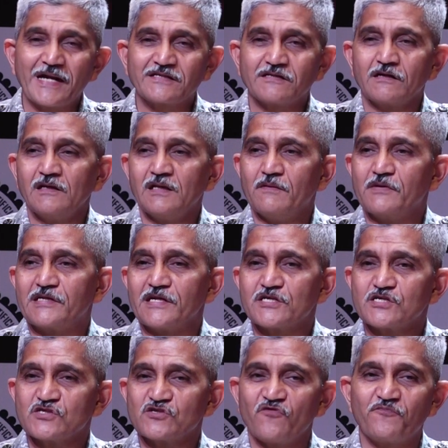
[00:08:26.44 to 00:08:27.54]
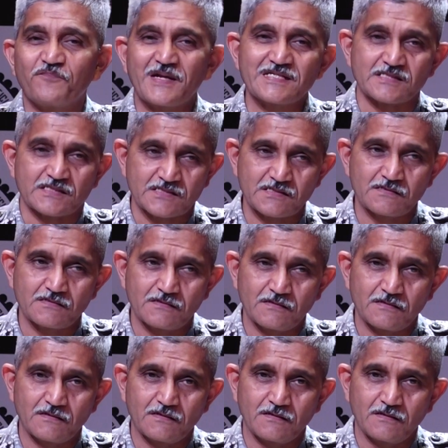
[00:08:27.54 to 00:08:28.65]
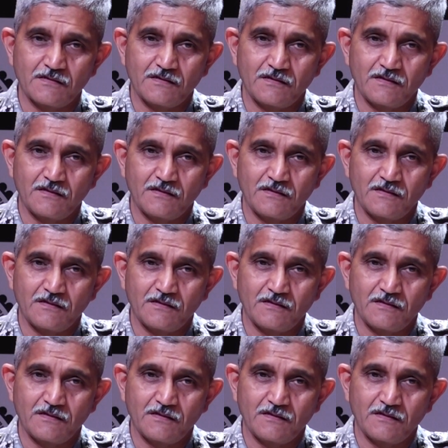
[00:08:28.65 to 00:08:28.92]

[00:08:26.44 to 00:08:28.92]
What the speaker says: and the practical limitations of presence.